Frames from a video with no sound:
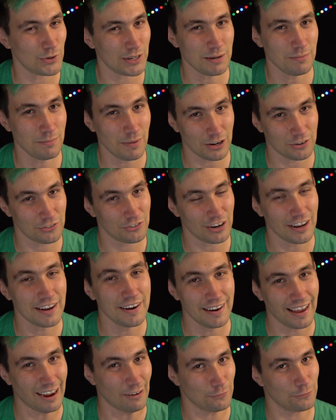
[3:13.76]
much
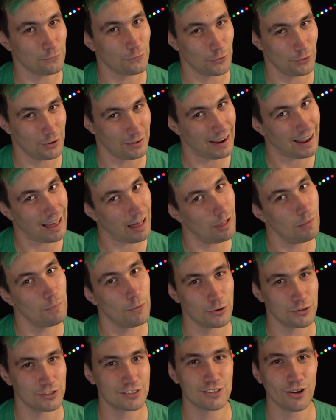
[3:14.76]
enough for
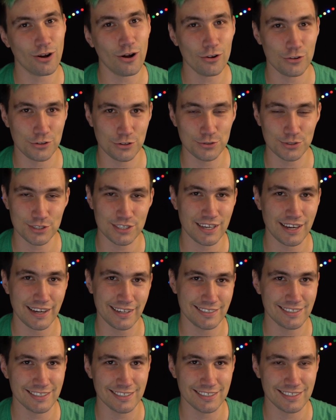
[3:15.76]
almost all use
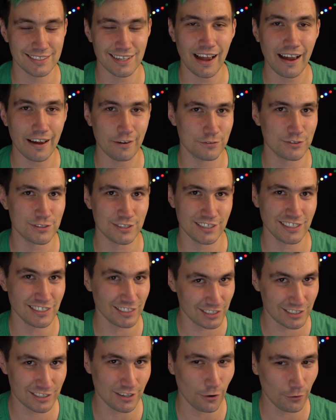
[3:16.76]
cases I've seen
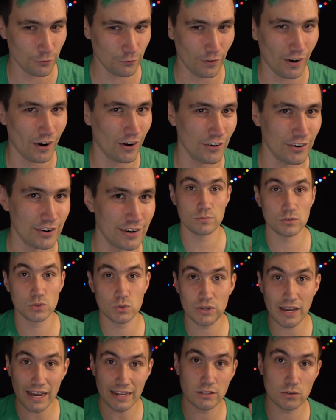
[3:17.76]
so far.
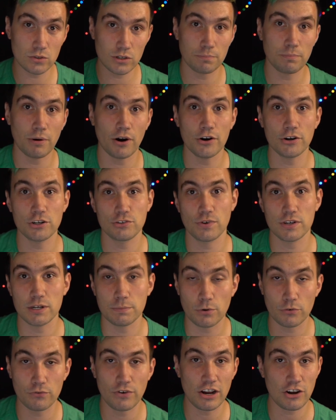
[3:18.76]
To get to the part where the
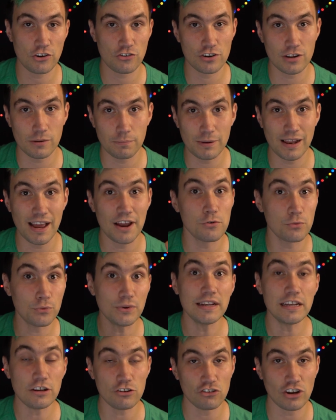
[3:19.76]
professional plan
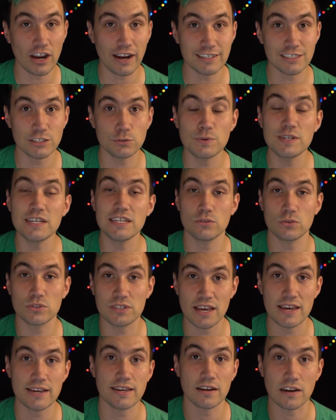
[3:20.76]
really shines, we need to
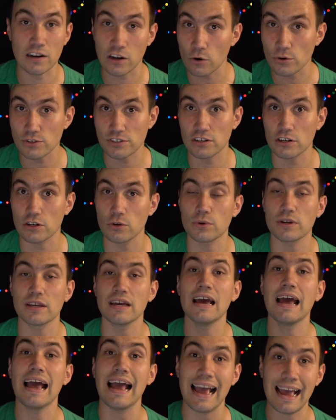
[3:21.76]
take a closer look
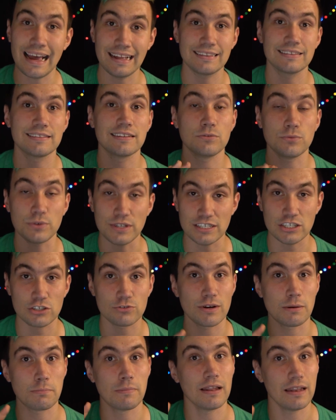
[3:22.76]
at the
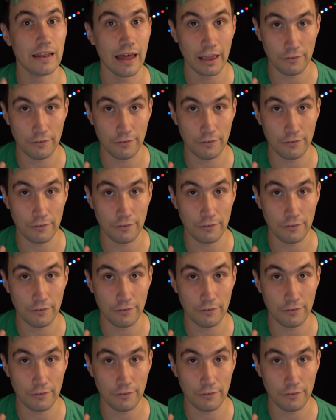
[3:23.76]
Restream Live